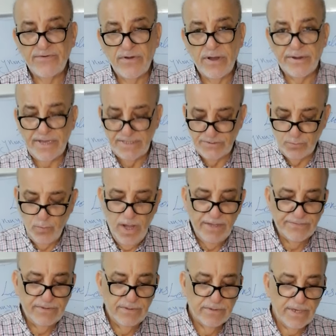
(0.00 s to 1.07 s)
as far as
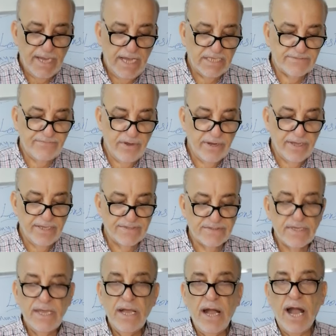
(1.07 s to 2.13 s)
what? As far
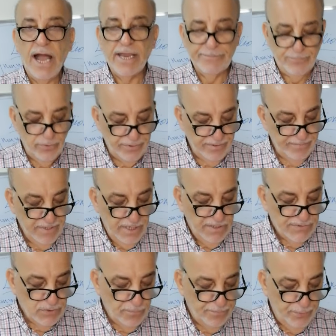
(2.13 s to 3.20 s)
as hyponym.
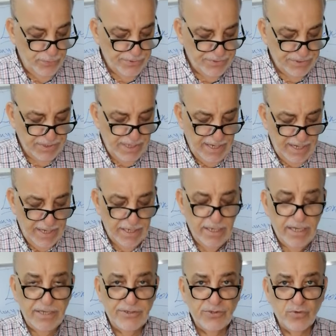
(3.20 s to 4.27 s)
So put
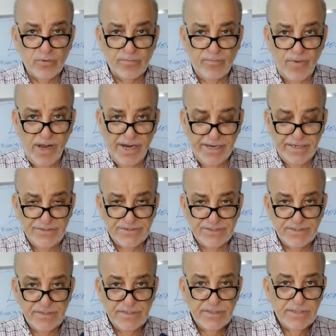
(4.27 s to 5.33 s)
in your
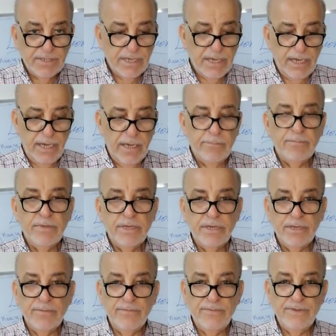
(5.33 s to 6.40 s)
mind
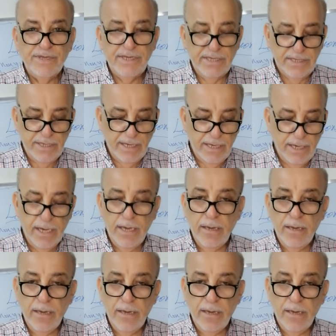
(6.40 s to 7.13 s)
the